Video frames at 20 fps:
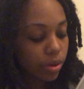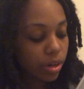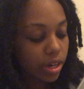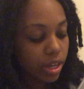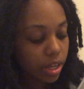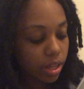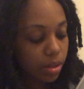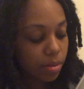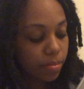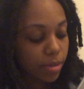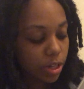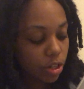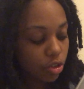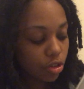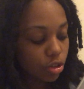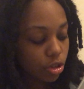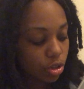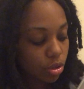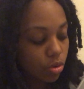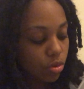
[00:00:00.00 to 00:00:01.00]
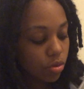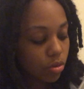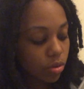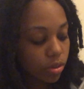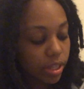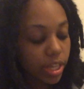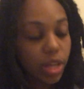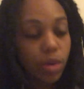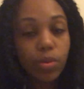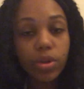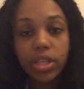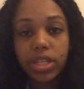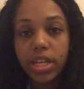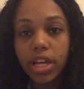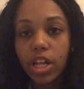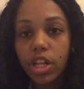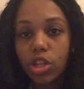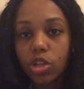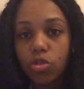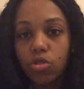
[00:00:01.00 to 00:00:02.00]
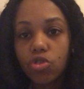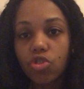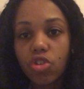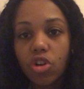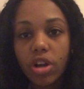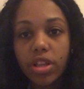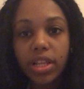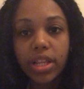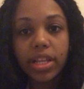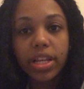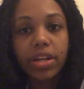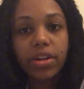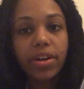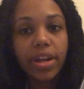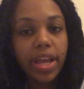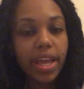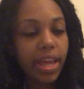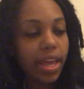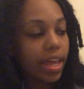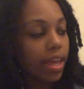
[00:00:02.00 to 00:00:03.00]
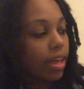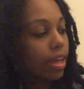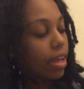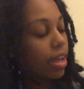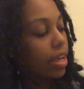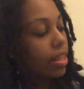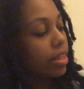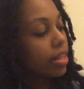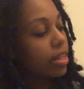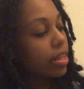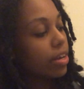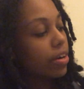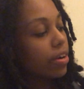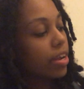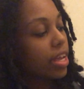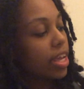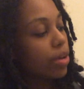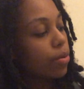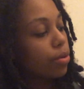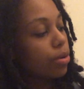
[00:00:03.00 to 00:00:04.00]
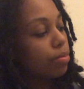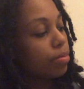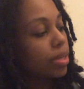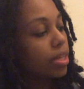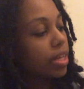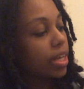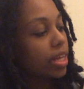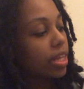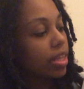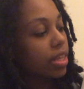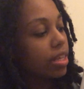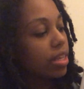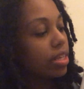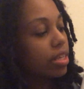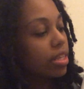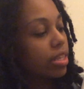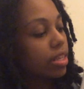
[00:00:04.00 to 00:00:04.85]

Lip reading: elementary school. They would tell you, draw the letter A, and the letter A would be like this.